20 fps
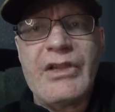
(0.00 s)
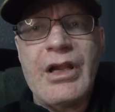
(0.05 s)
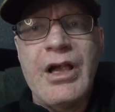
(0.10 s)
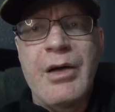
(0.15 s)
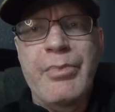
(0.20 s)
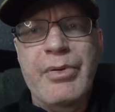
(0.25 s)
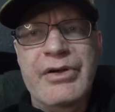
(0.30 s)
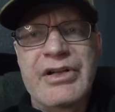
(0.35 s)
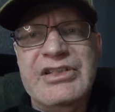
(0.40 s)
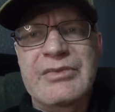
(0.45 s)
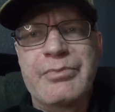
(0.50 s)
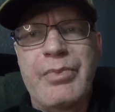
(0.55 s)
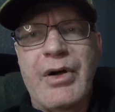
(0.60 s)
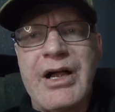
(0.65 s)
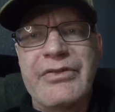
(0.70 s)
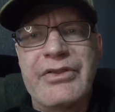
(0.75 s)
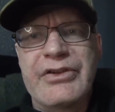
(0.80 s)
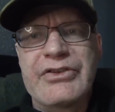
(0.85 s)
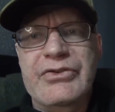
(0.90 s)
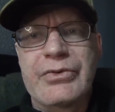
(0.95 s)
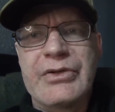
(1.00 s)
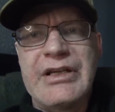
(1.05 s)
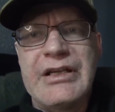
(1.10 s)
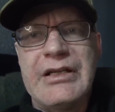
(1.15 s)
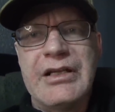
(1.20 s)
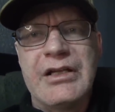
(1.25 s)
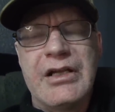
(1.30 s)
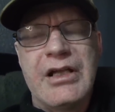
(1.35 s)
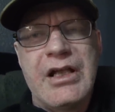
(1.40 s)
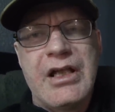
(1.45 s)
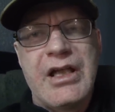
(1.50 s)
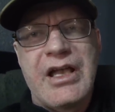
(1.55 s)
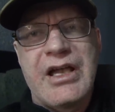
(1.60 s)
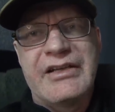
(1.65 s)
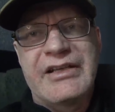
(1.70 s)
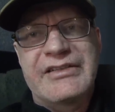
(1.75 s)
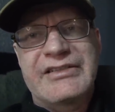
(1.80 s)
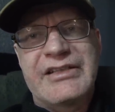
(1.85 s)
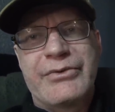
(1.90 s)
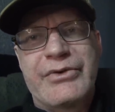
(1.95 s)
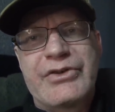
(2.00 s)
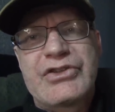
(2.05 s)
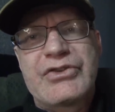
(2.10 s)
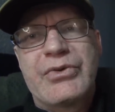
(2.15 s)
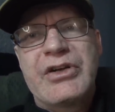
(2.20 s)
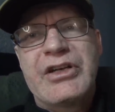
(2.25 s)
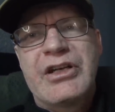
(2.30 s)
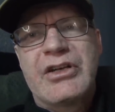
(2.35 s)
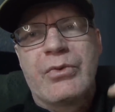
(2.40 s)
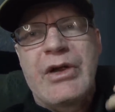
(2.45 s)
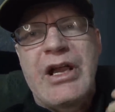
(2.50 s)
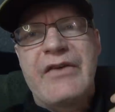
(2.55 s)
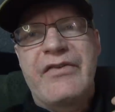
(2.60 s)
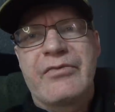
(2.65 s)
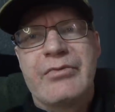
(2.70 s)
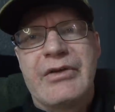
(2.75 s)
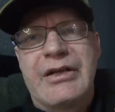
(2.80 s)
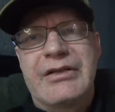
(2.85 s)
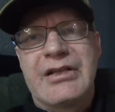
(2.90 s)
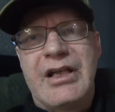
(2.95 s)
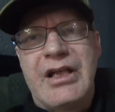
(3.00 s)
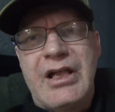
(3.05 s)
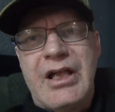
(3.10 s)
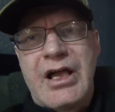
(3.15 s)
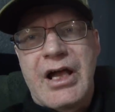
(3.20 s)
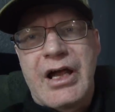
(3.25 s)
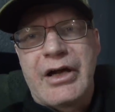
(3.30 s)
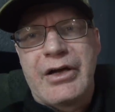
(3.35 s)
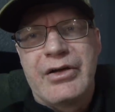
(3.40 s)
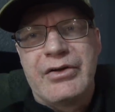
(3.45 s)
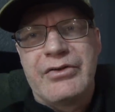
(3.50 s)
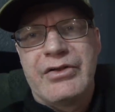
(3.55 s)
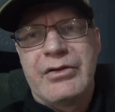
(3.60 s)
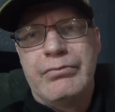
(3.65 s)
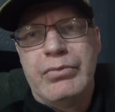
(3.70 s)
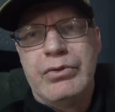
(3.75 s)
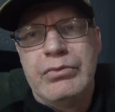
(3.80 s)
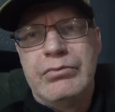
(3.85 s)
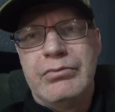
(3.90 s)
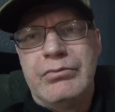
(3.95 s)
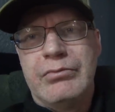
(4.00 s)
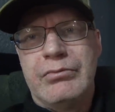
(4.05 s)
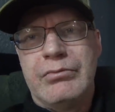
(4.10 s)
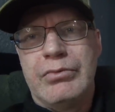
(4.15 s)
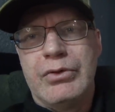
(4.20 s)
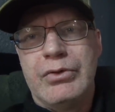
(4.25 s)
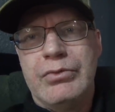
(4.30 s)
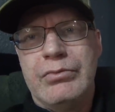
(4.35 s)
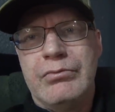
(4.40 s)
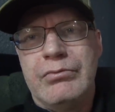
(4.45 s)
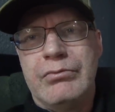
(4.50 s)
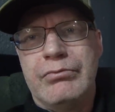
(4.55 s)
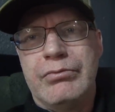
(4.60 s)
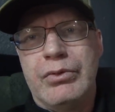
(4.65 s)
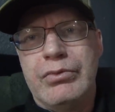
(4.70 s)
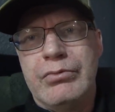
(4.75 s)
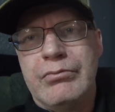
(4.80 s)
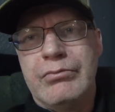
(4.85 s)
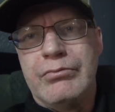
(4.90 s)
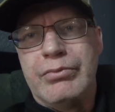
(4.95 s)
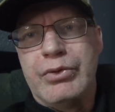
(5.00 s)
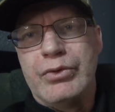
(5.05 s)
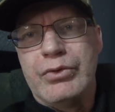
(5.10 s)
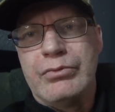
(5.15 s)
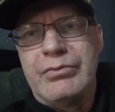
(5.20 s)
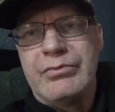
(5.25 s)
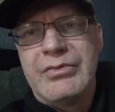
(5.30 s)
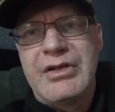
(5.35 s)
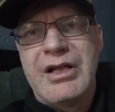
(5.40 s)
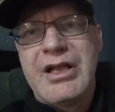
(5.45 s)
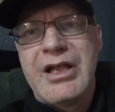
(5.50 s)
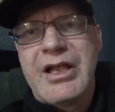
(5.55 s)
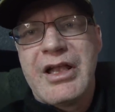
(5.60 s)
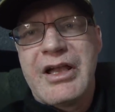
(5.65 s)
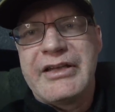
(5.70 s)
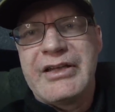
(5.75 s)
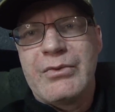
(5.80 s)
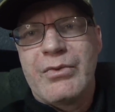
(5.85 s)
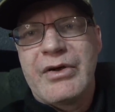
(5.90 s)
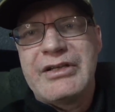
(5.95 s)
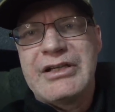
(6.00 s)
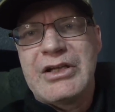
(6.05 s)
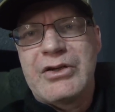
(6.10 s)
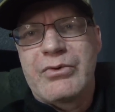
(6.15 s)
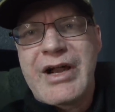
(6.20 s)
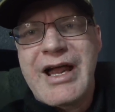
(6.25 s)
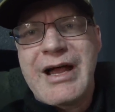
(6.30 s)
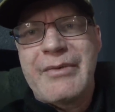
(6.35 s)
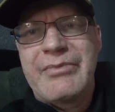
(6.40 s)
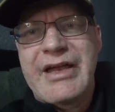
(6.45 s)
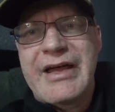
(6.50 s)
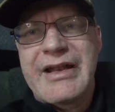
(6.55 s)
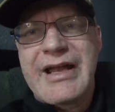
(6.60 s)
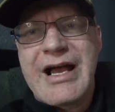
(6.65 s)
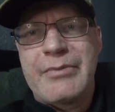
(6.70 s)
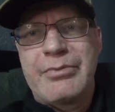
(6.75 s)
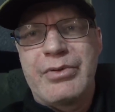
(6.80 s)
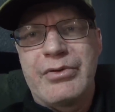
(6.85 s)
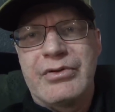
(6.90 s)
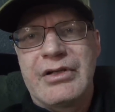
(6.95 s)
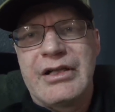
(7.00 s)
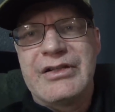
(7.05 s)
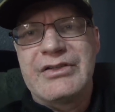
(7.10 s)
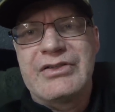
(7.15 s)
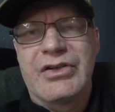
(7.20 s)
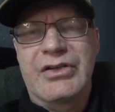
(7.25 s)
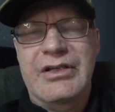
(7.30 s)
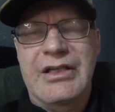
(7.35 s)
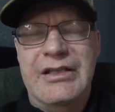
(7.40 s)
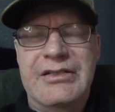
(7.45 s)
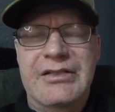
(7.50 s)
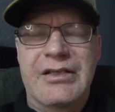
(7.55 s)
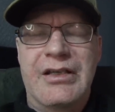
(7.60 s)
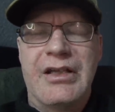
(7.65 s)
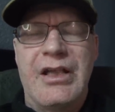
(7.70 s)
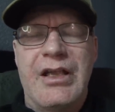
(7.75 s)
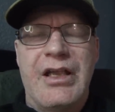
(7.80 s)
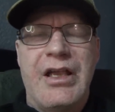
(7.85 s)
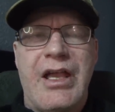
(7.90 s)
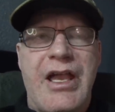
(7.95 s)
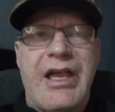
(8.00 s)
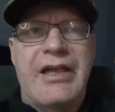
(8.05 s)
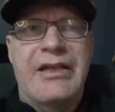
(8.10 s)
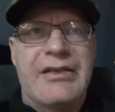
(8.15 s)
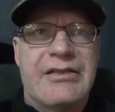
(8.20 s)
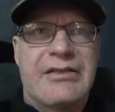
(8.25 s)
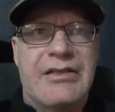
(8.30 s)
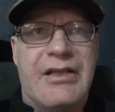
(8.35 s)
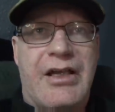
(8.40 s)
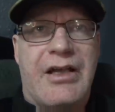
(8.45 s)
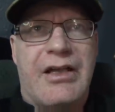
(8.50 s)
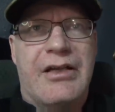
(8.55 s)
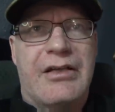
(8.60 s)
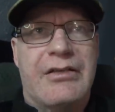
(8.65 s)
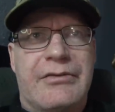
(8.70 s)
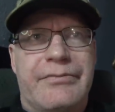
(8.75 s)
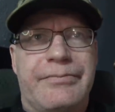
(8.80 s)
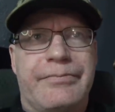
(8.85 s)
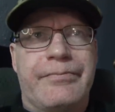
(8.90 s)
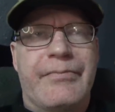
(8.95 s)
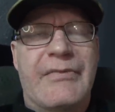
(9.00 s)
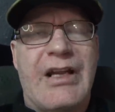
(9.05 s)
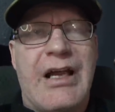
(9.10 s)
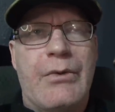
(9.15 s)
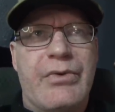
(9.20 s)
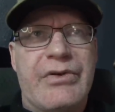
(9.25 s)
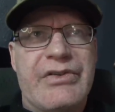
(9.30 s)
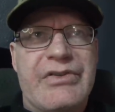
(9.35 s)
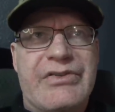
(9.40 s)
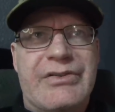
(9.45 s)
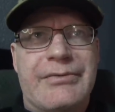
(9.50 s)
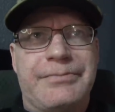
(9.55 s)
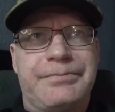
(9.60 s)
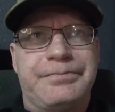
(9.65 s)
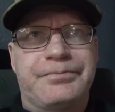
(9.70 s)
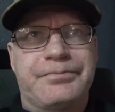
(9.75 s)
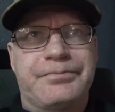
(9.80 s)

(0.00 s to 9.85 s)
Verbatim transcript: up on a spot in the tree. And as I retreated away from it, I heard the boom, boom, boom, boom. And he went and he grabbed that apple and took it. And uh, I was,